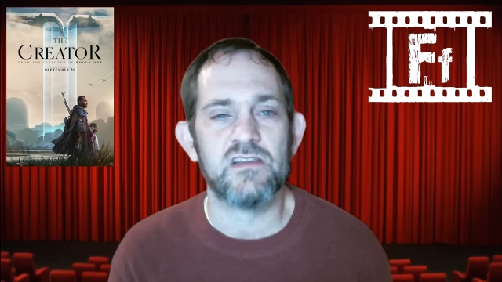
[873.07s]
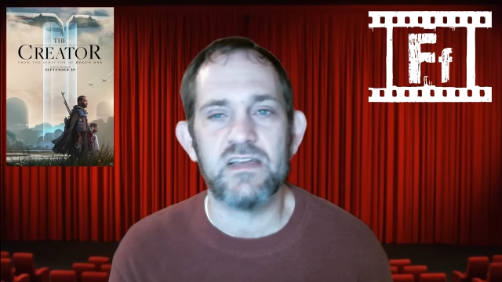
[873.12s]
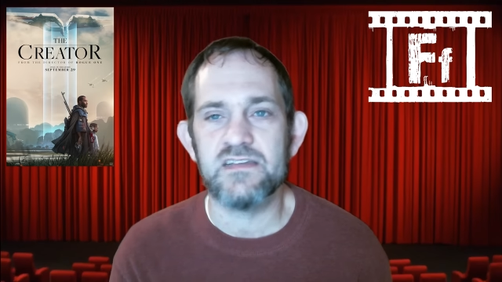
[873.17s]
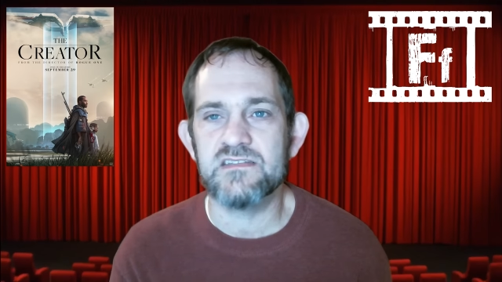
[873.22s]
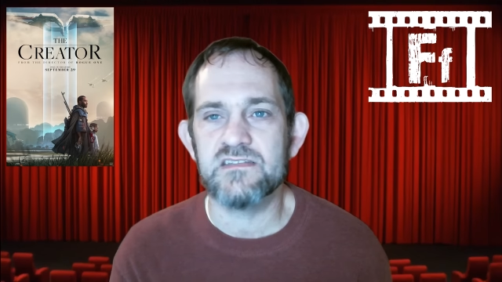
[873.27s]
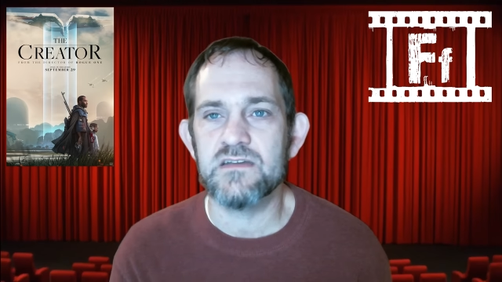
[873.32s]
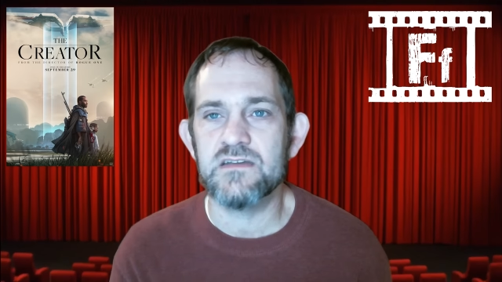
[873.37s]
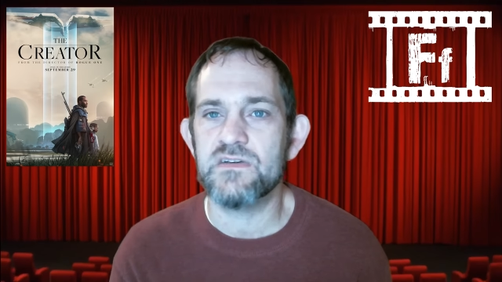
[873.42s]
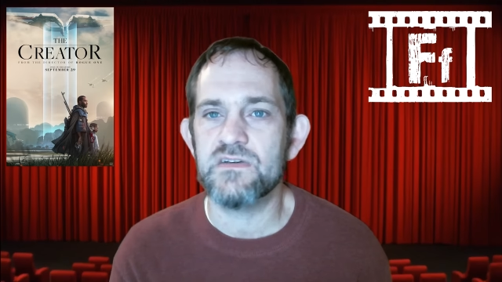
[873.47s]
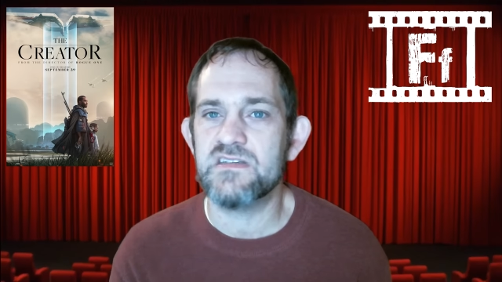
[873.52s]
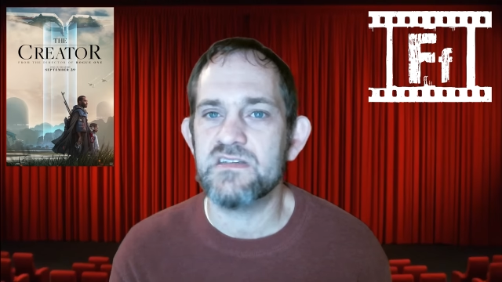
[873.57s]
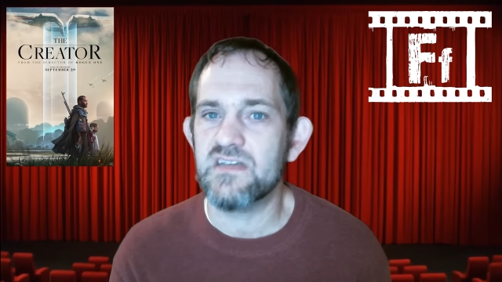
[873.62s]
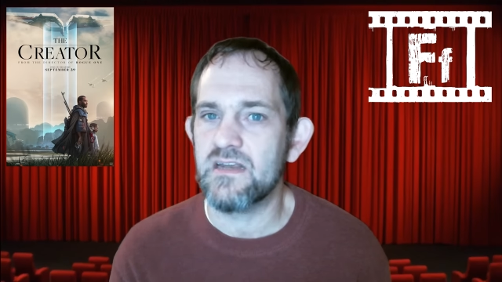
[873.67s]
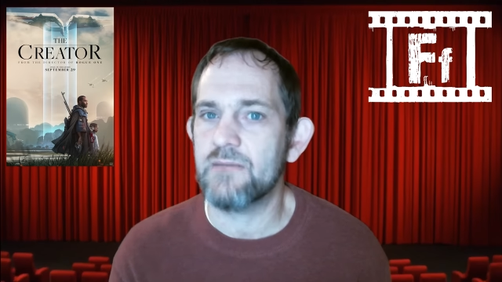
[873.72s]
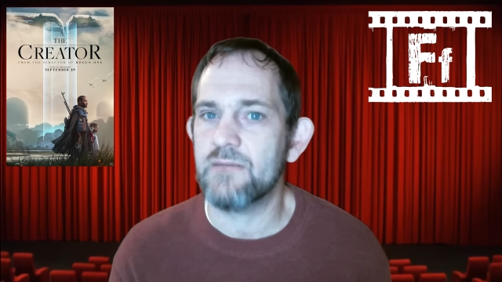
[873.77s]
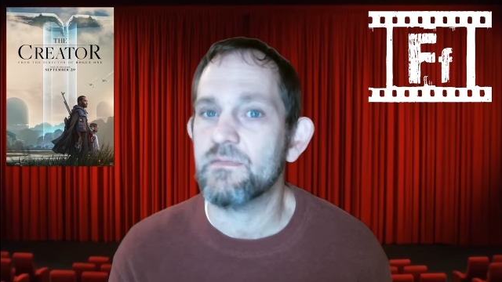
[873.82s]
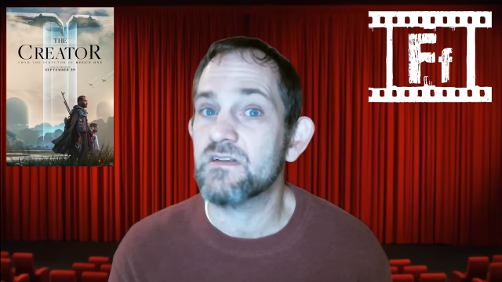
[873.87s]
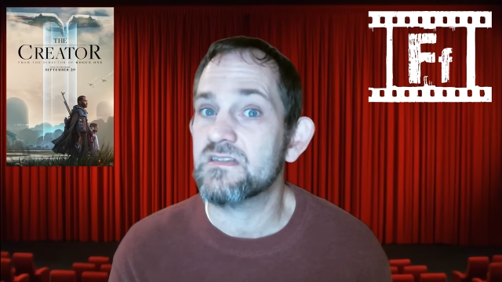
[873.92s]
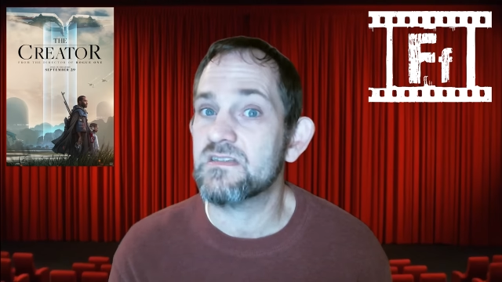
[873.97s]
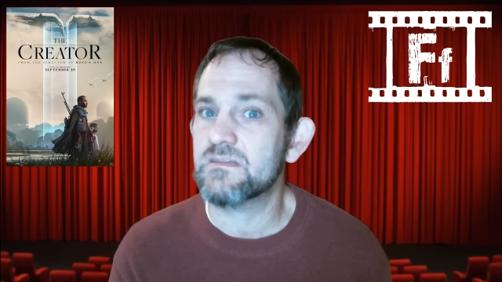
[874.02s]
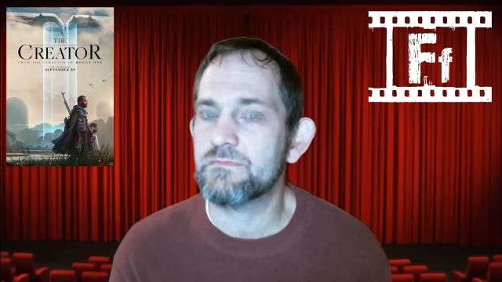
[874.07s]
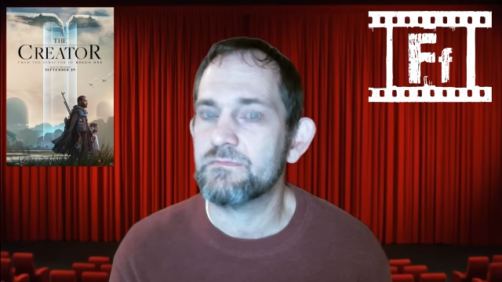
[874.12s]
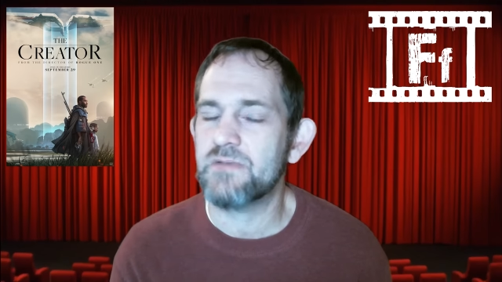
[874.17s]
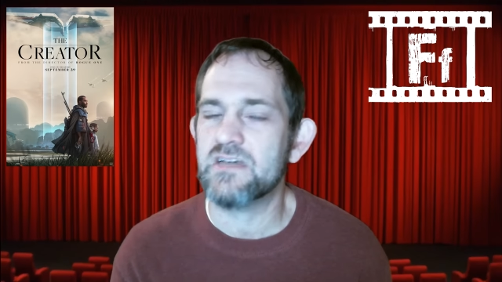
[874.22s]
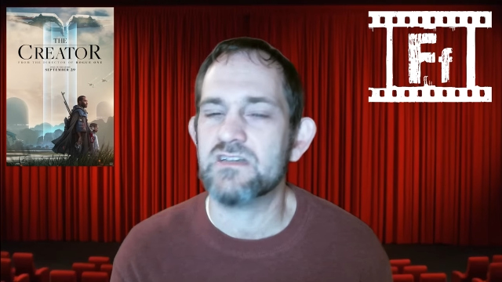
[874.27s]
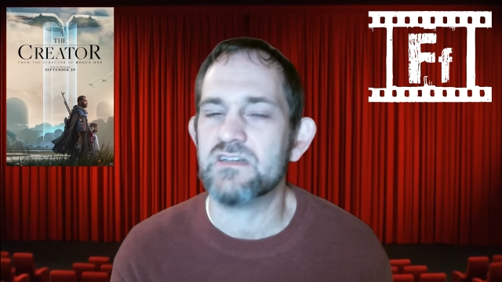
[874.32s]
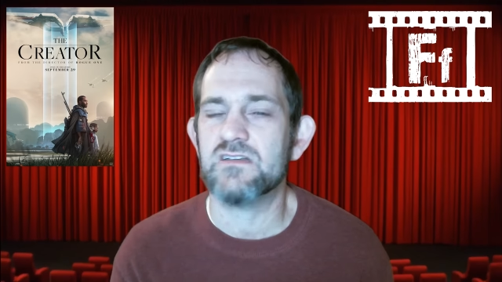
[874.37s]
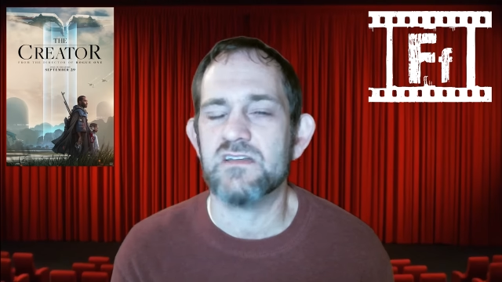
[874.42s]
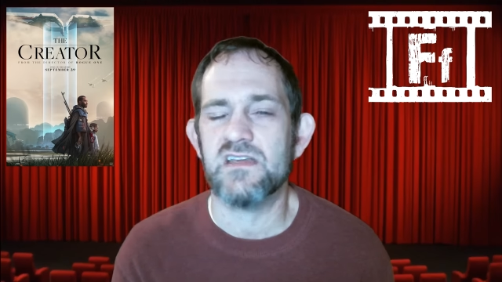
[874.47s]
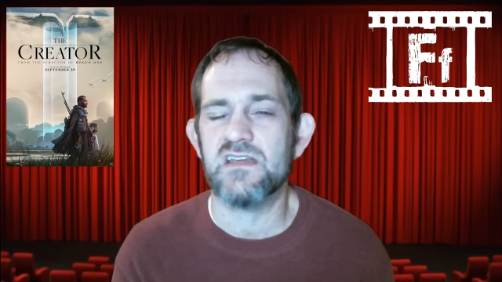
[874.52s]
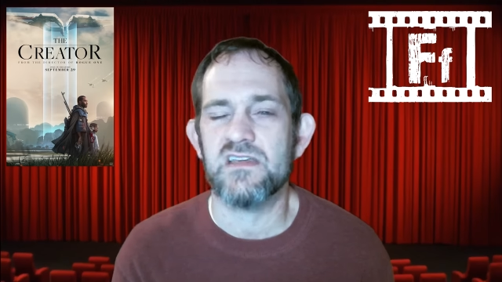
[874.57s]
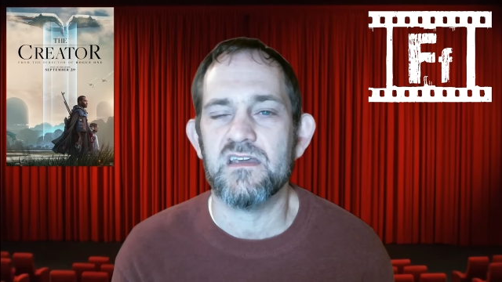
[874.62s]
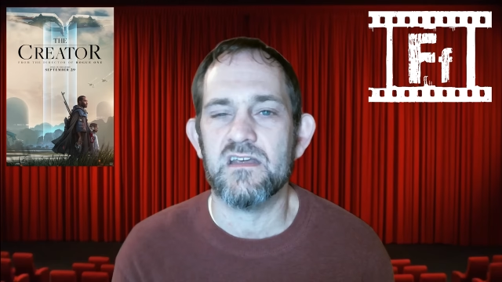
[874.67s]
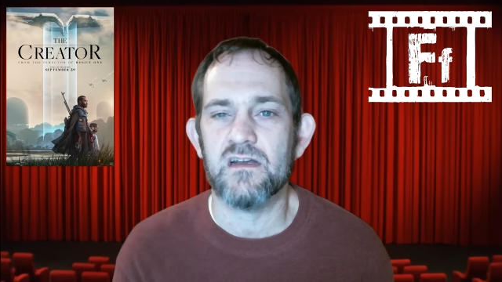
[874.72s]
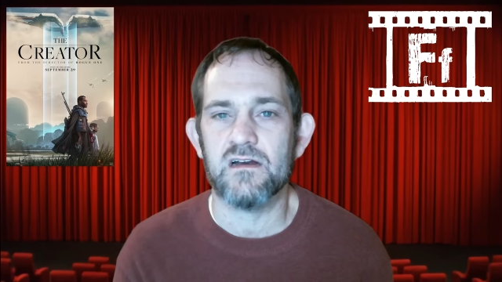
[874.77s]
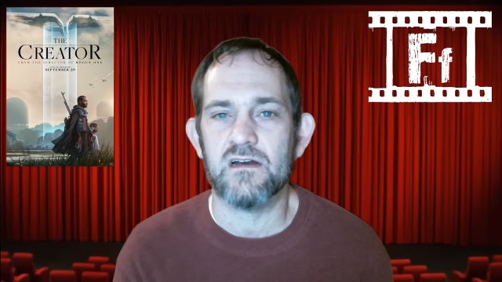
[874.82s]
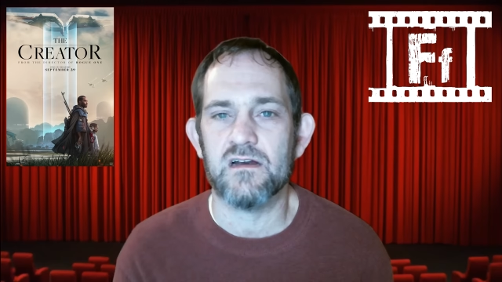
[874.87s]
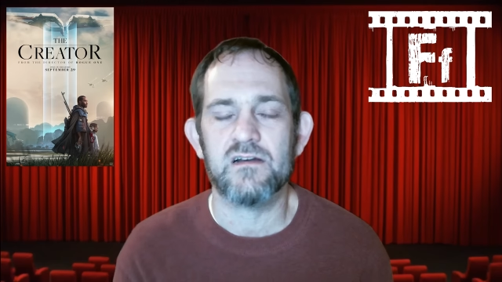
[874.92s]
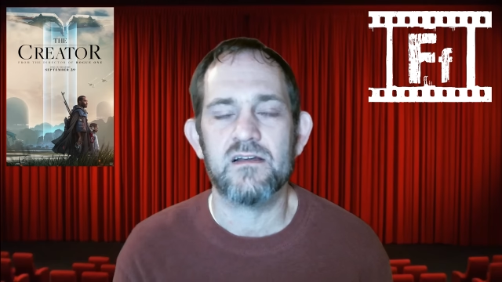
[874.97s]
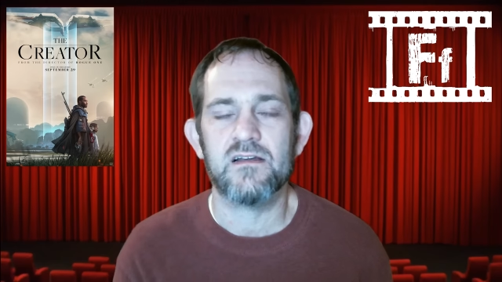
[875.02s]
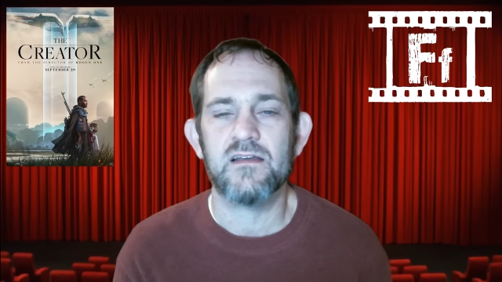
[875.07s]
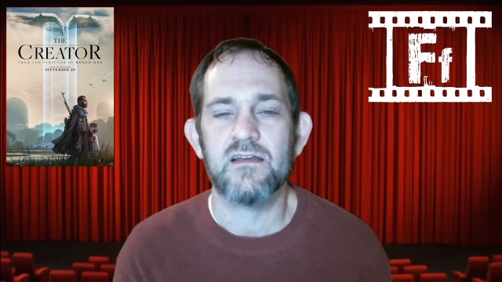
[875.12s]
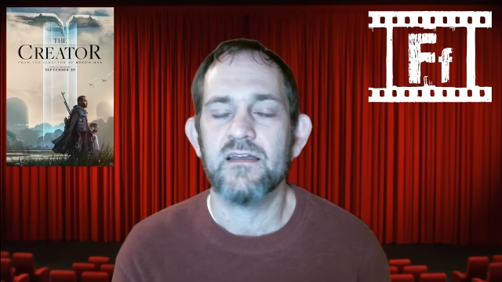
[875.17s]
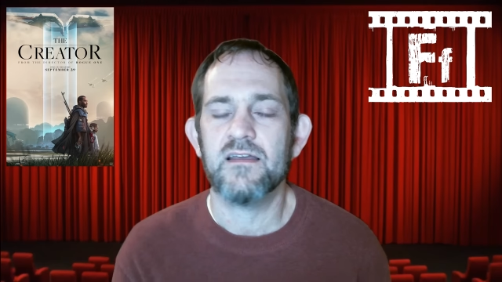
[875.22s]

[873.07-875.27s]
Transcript: Less so in Tenet, but especially here.